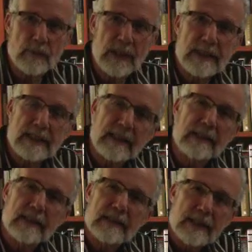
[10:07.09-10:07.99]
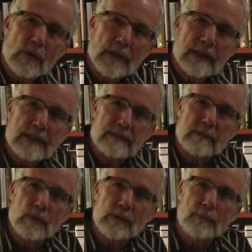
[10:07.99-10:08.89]
What is it that the Stoics
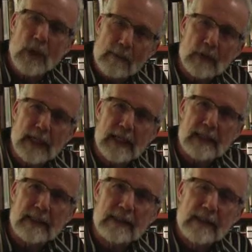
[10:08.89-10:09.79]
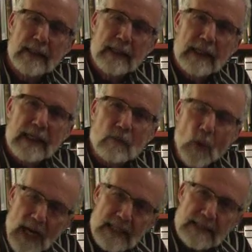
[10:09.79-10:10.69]
were promulgating, and
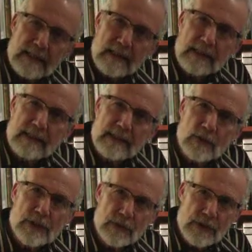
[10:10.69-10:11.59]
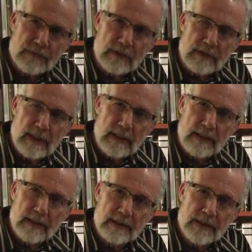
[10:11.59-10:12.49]
why is it that it's so useful
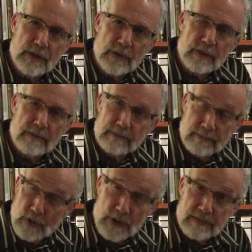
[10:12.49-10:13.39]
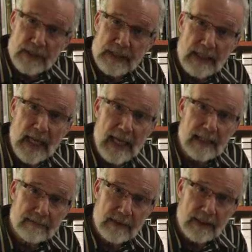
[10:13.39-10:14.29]
uh, to those of us today,